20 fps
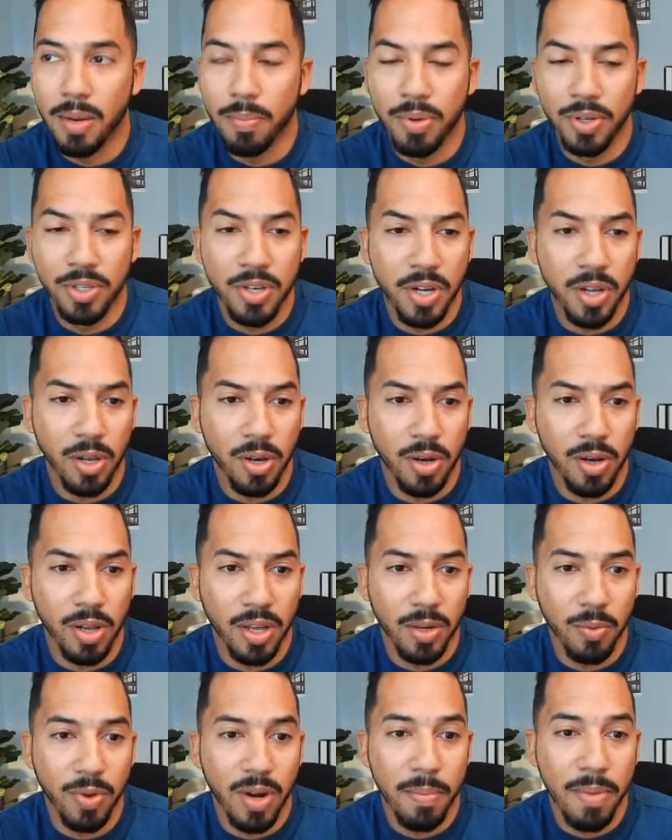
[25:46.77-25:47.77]

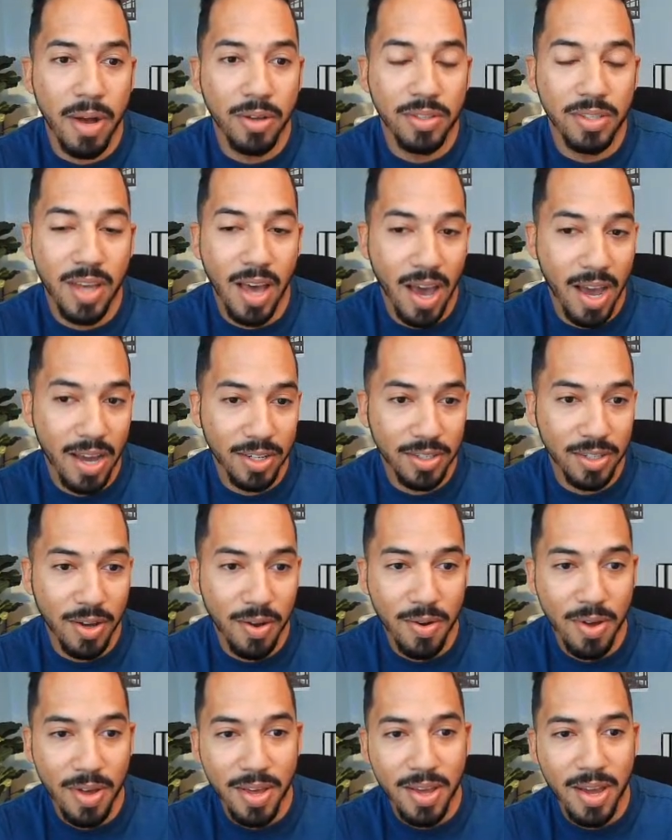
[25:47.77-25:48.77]
particularly when I'm outside.
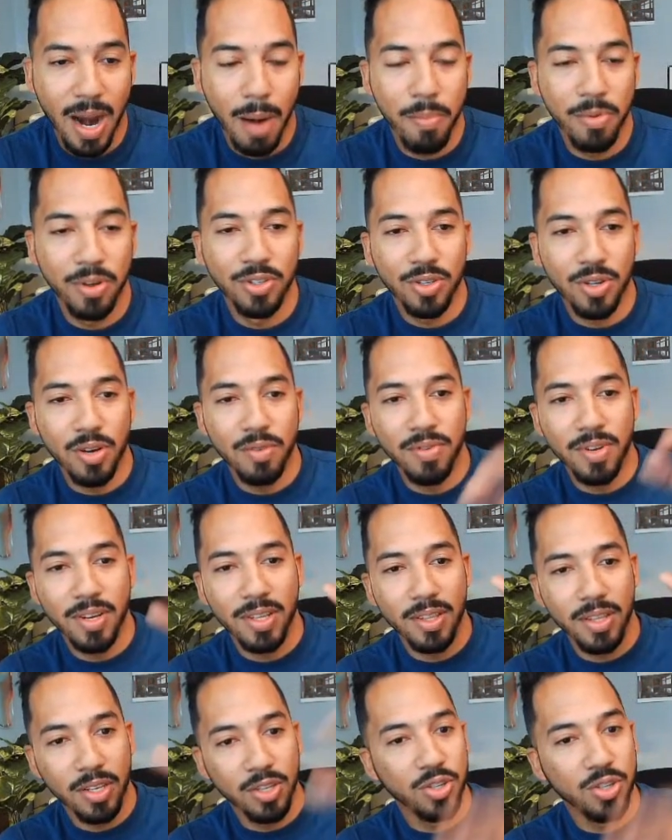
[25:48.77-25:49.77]
So I'm
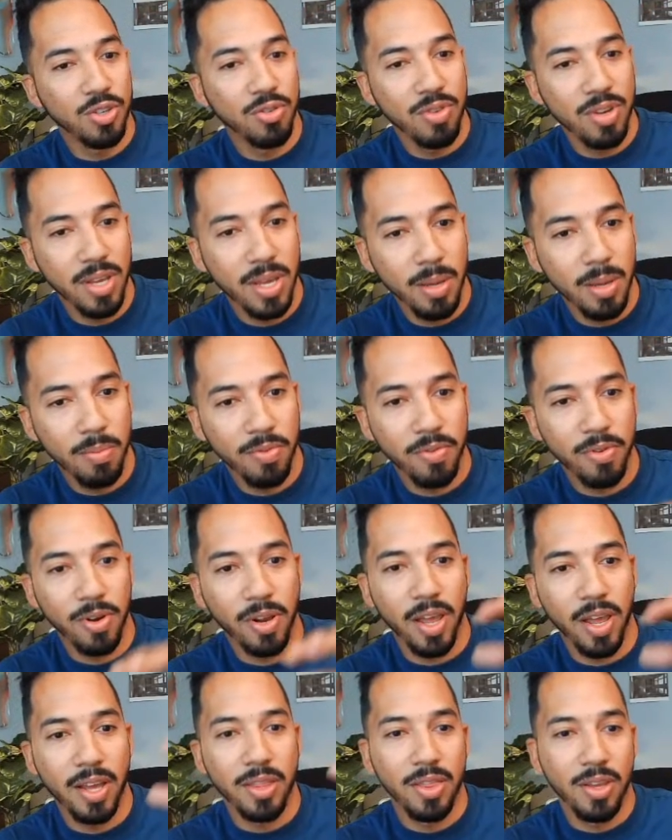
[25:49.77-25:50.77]
reserving this stream for
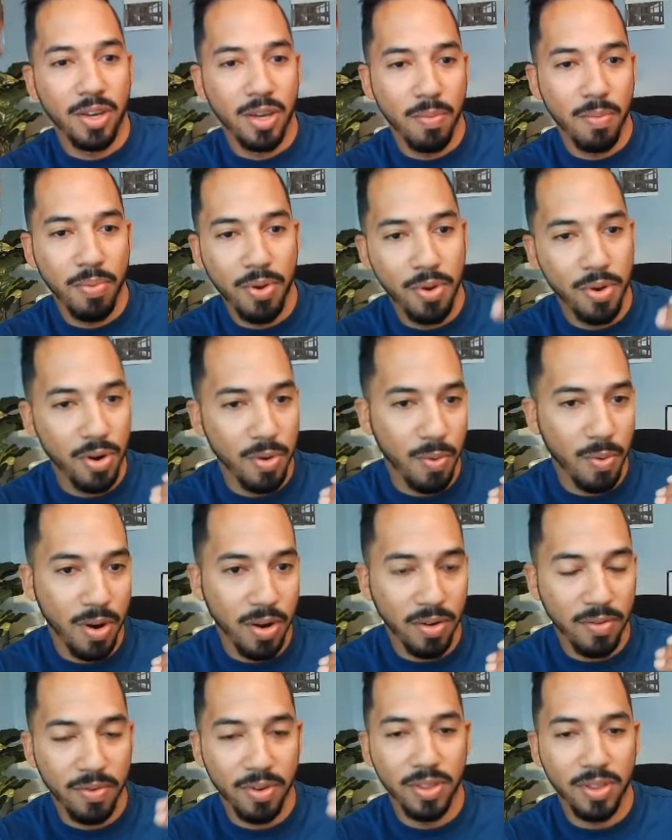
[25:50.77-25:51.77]
like the computer
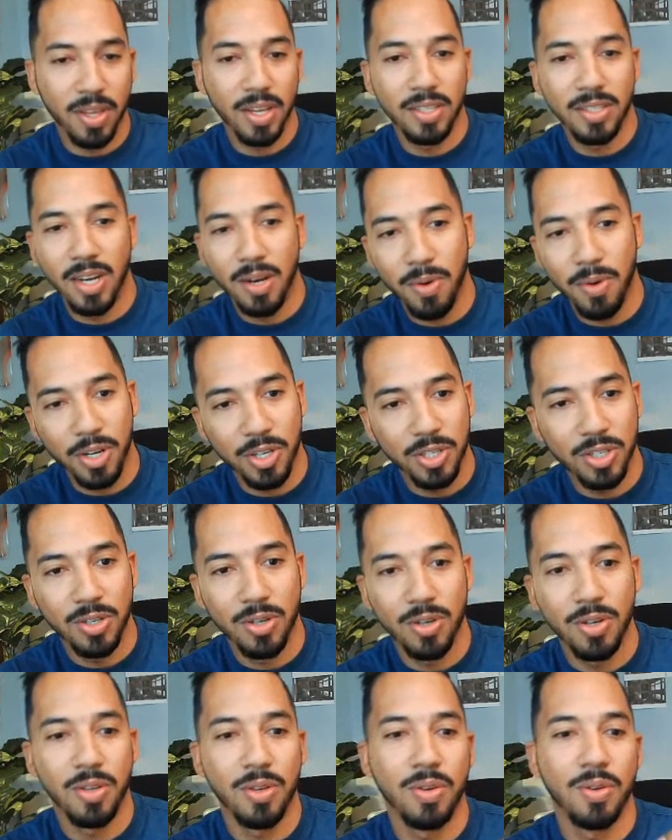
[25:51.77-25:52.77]
work, for things that I want to
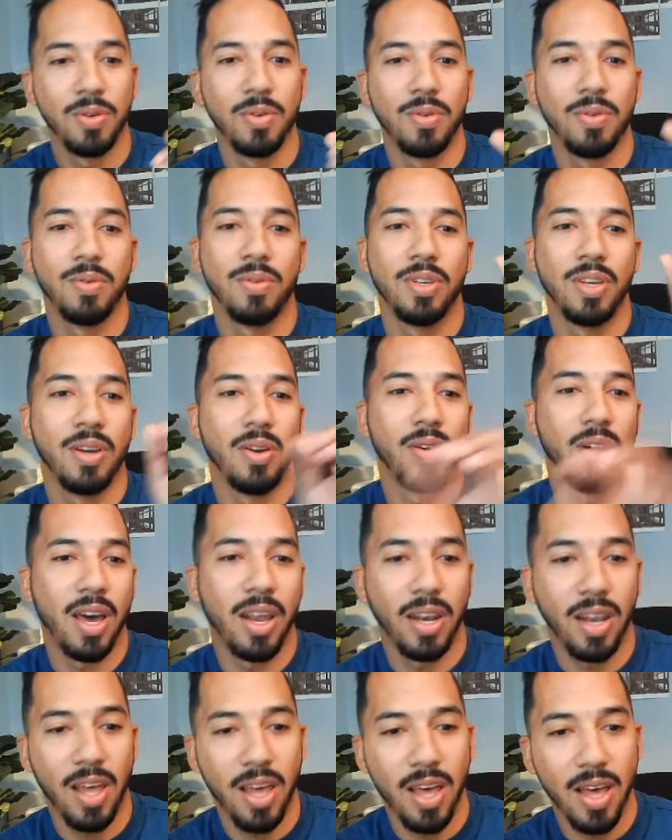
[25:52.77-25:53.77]
show you,
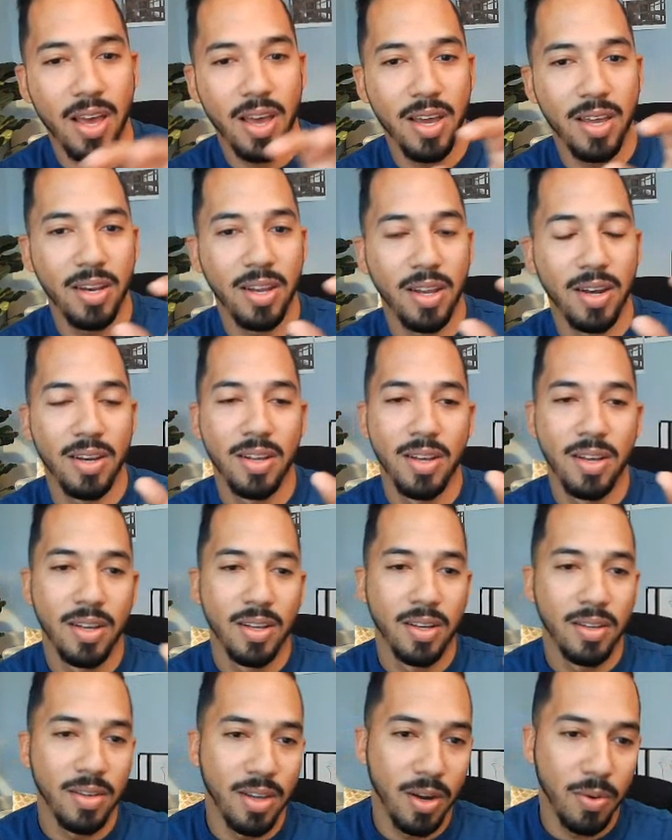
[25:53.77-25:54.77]
online and
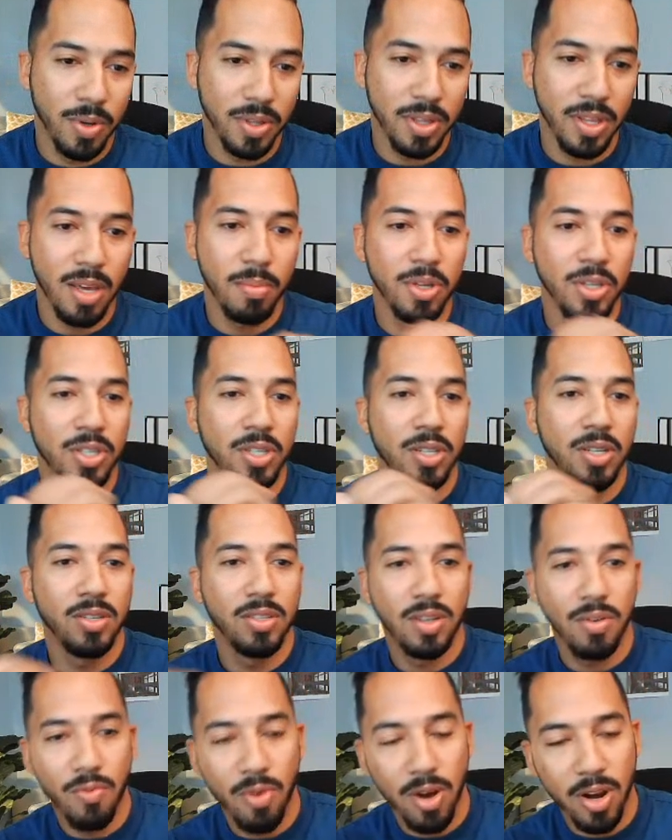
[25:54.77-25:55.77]
with
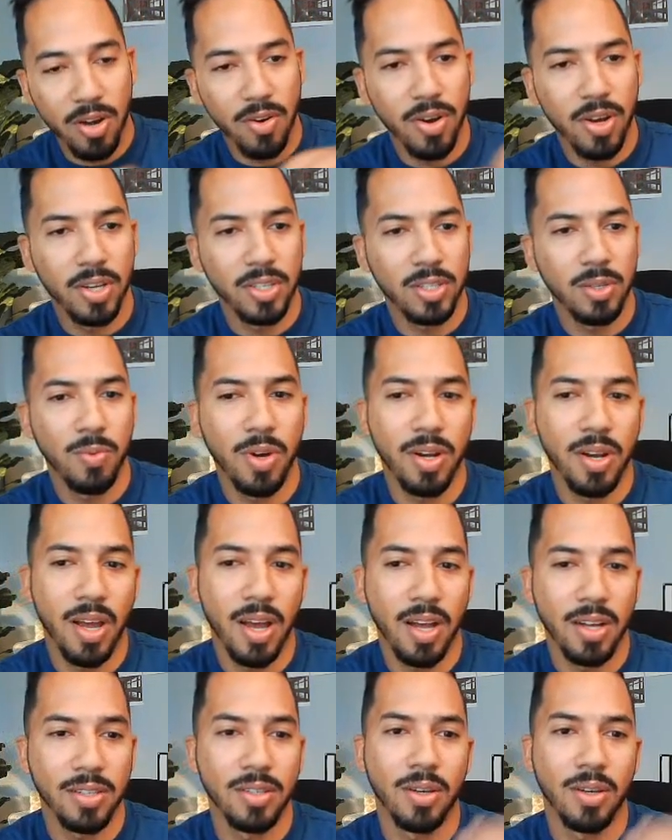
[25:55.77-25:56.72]
images and renderings and whatnot.